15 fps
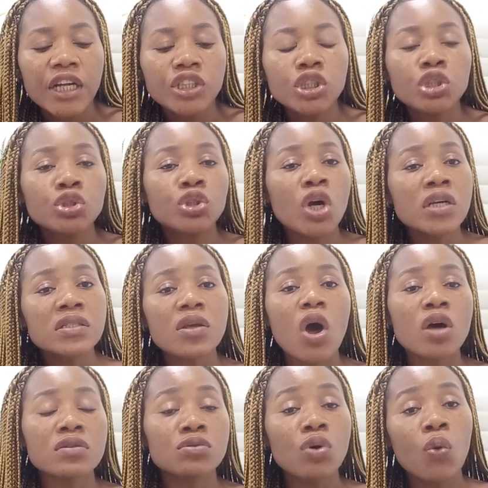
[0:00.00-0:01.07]
You don't
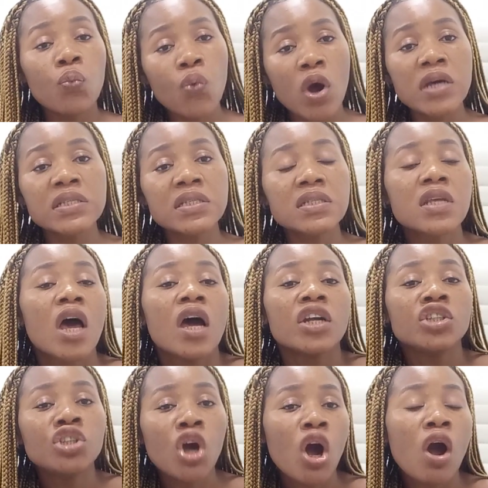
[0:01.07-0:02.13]
also want
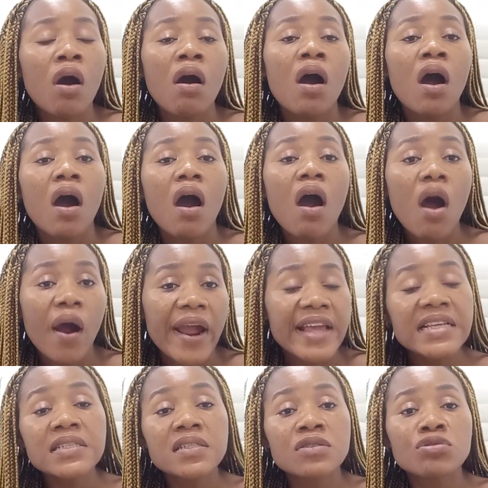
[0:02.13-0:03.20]
your
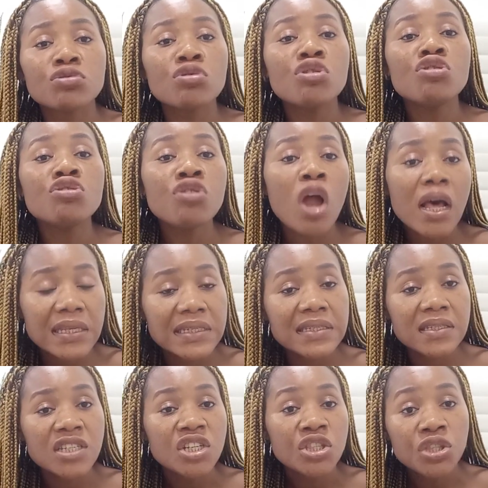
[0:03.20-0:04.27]
oils to
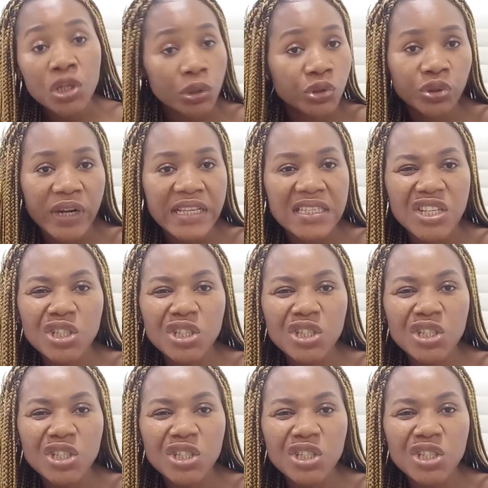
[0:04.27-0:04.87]
lose nutrients.